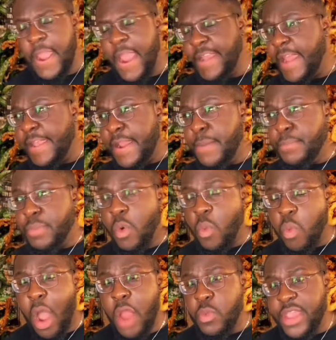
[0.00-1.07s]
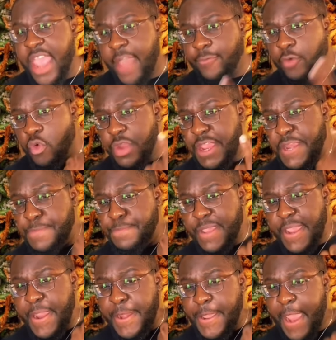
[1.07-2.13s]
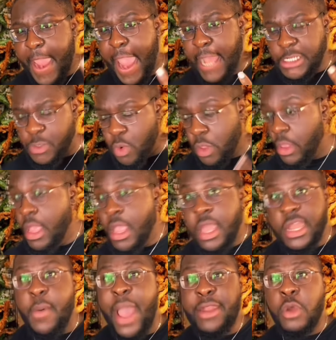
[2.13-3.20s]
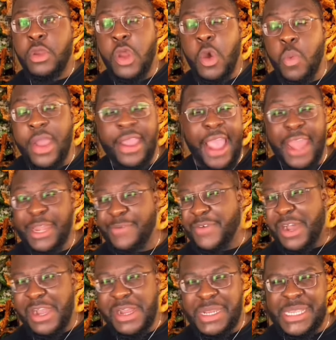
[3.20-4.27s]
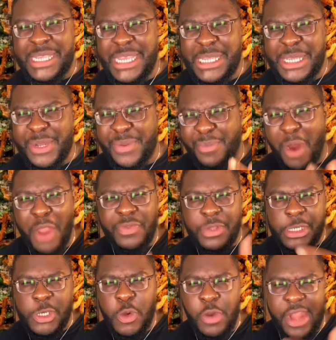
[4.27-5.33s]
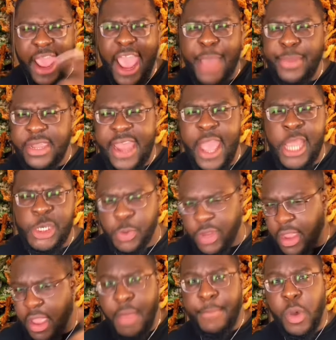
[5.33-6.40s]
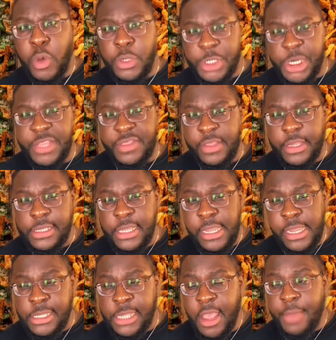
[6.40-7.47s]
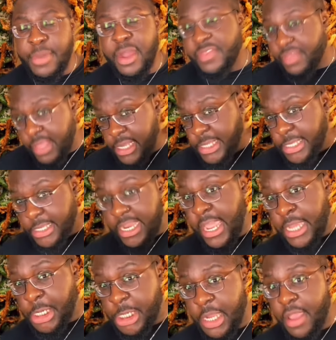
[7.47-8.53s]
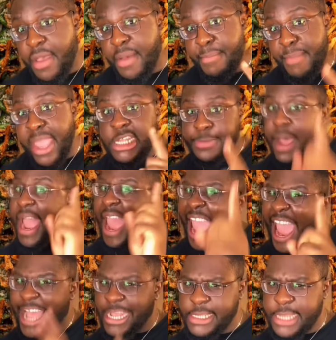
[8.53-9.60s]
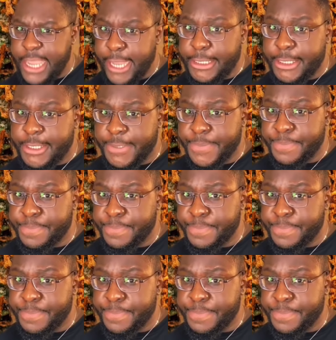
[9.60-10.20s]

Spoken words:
And at number one, we have green bean casserole. Now, I don't know what kind of unseasoned Martha Stewart haberdashery bullshit this is, but this dish makes my ass itch.